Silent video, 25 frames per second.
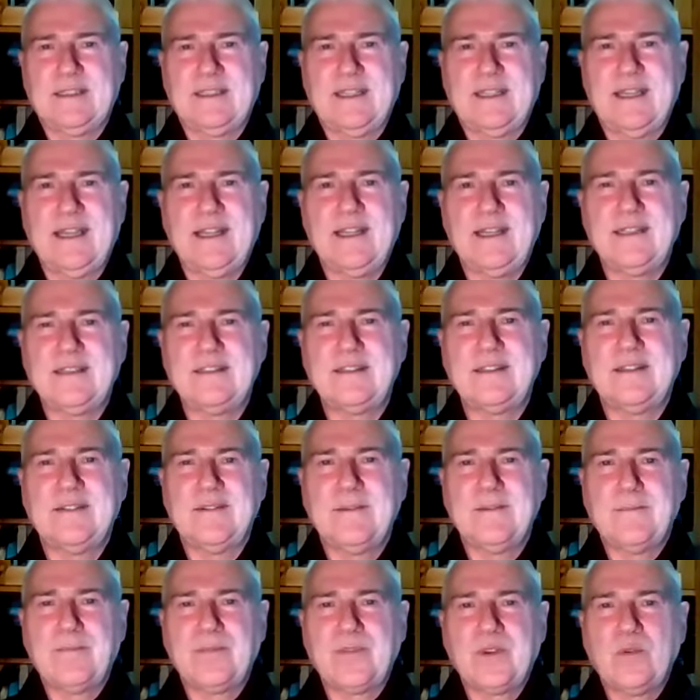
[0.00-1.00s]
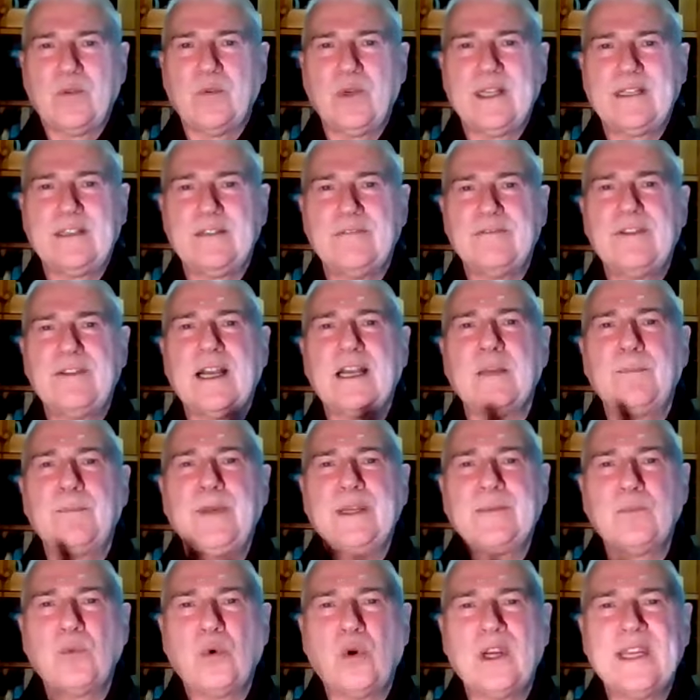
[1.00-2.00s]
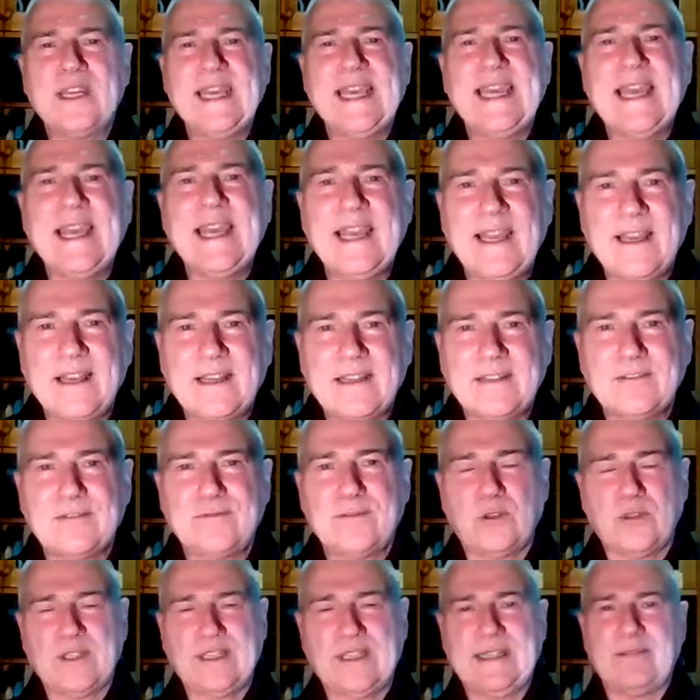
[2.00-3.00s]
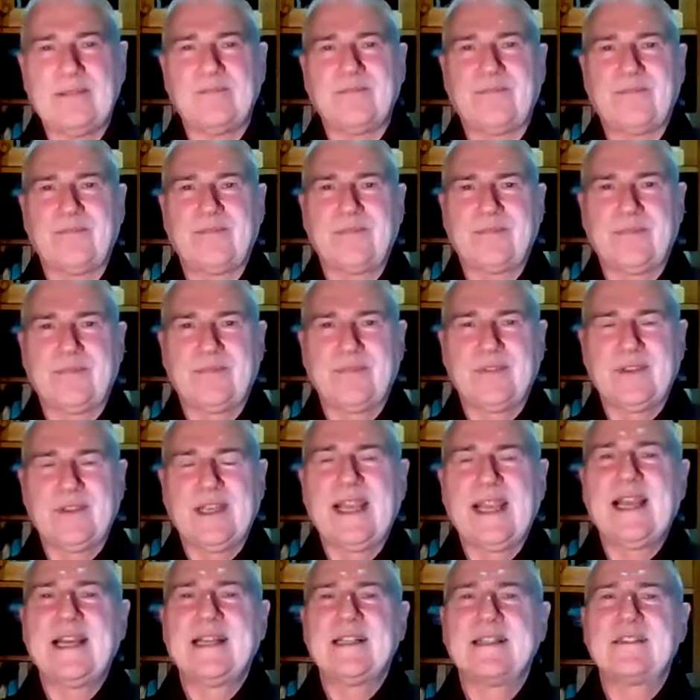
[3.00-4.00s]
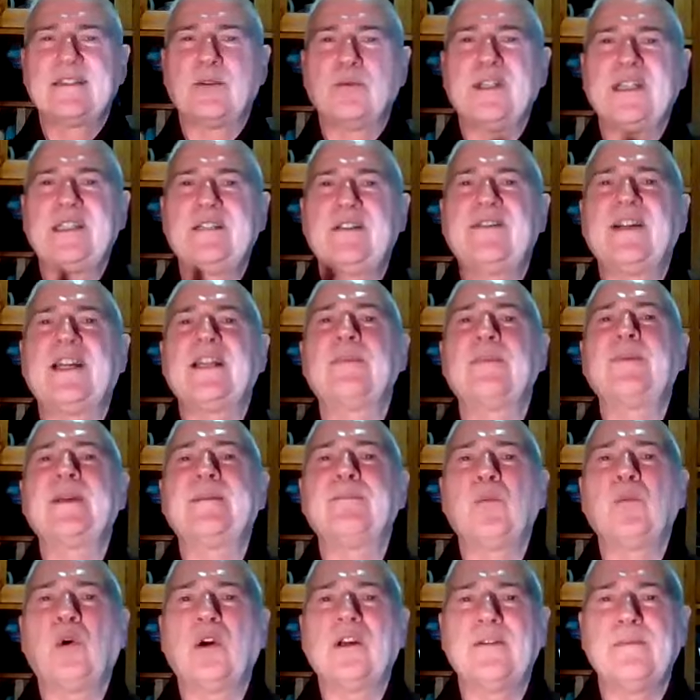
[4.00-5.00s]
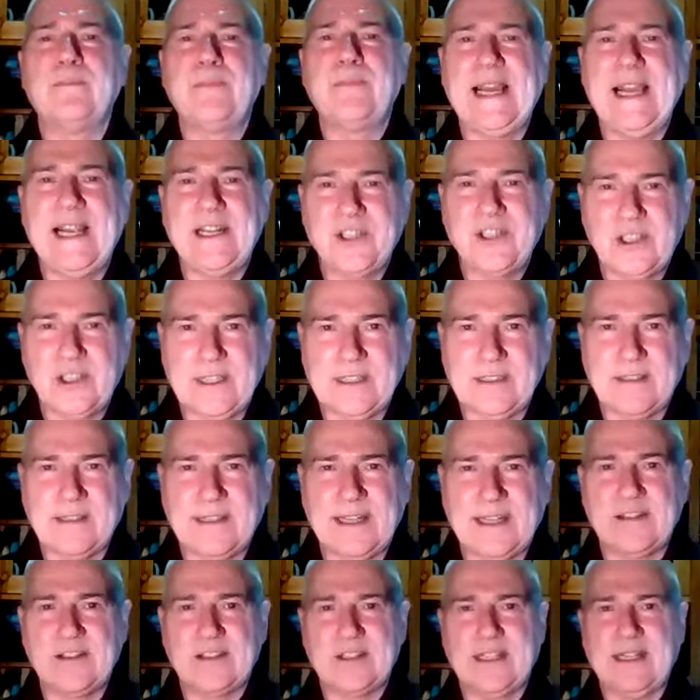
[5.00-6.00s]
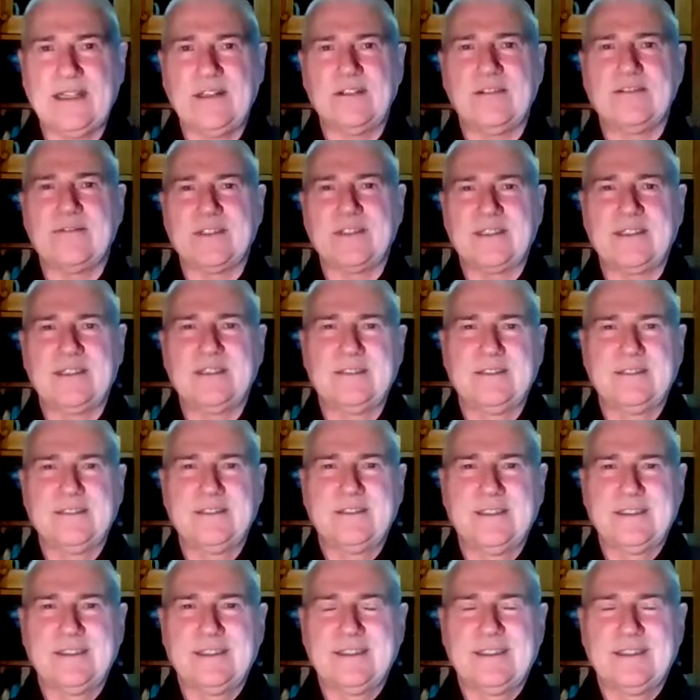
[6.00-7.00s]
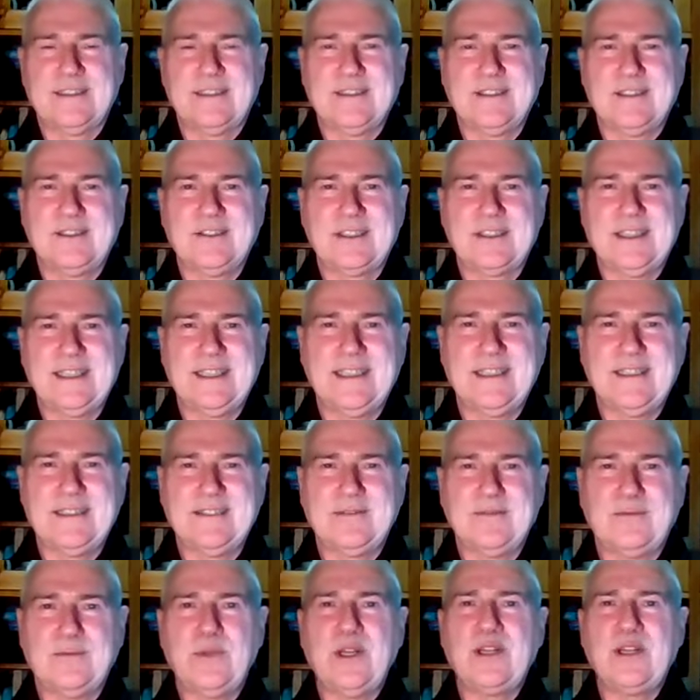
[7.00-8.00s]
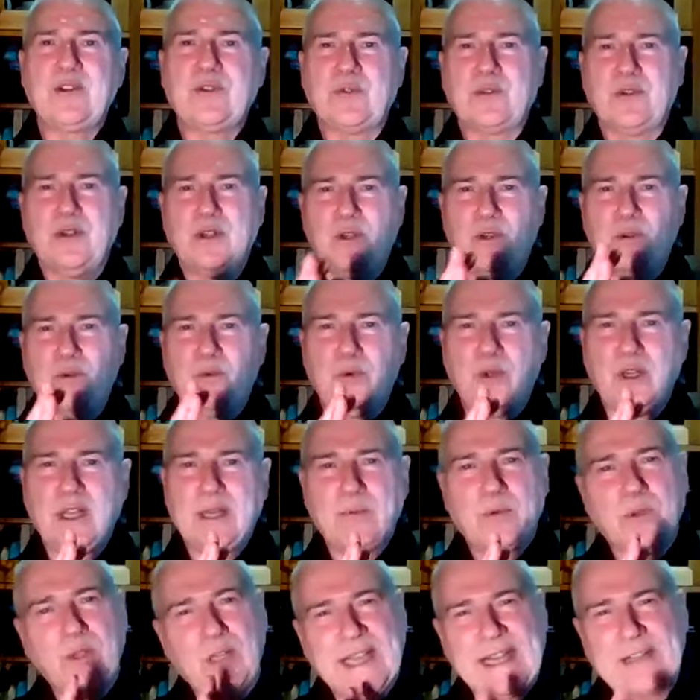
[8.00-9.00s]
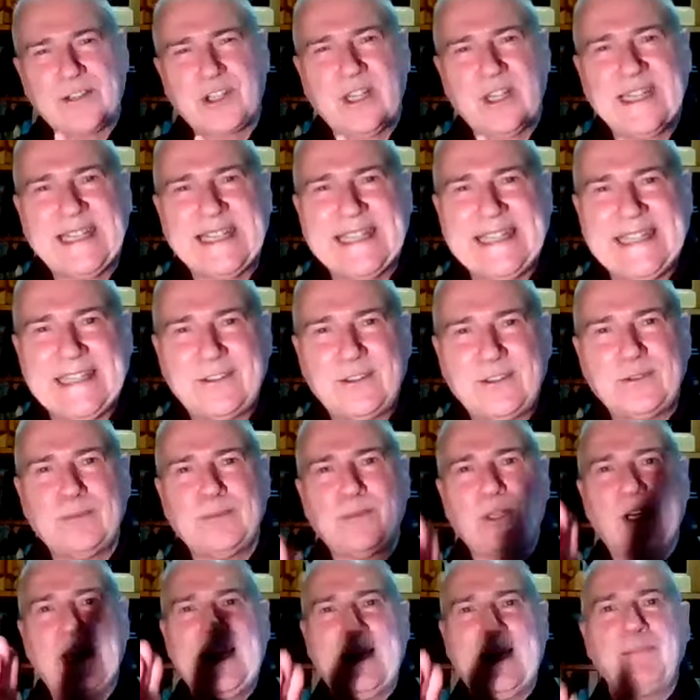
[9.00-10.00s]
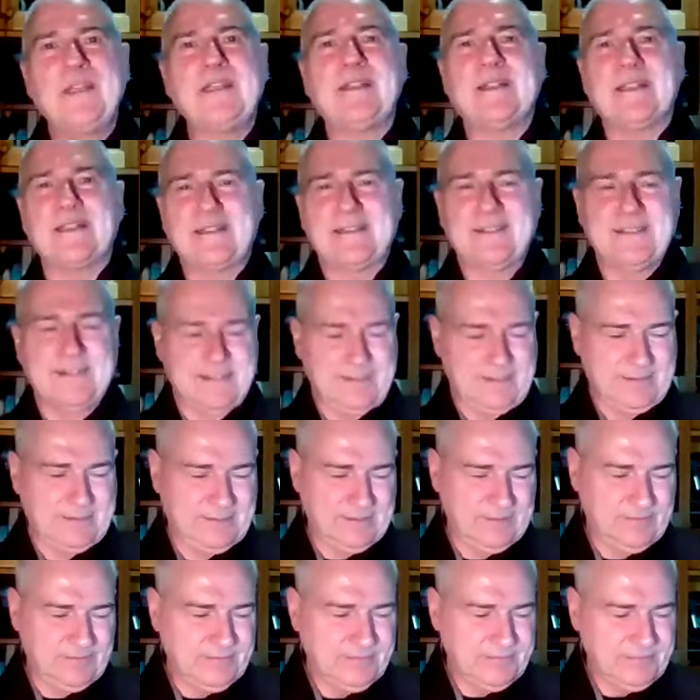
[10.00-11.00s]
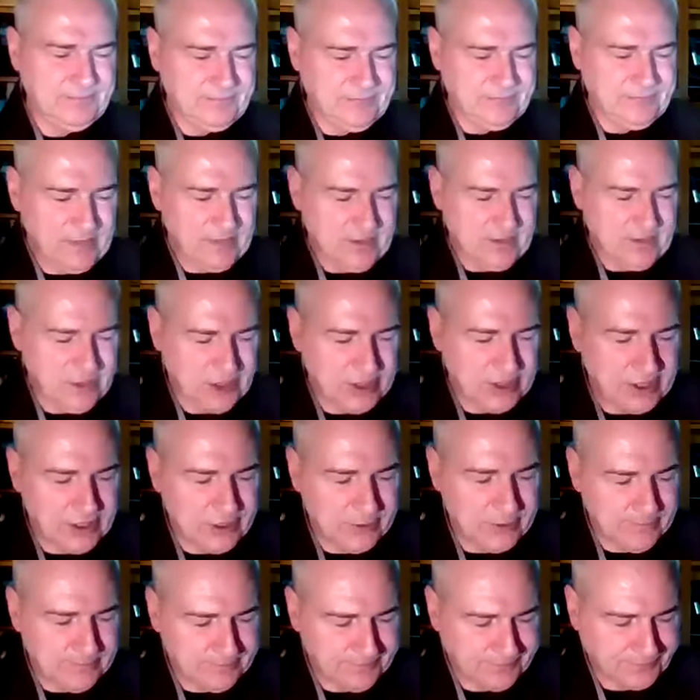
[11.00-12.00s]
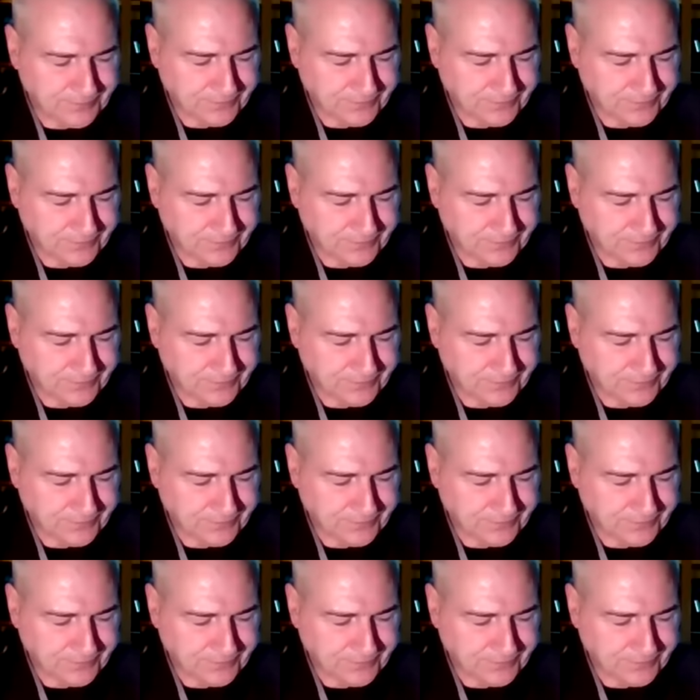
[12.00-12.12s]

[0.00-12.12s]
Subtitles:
and we're developing more care for them. So we're developing more compassion ourselves, okay? Which will actually lead to more happiness. So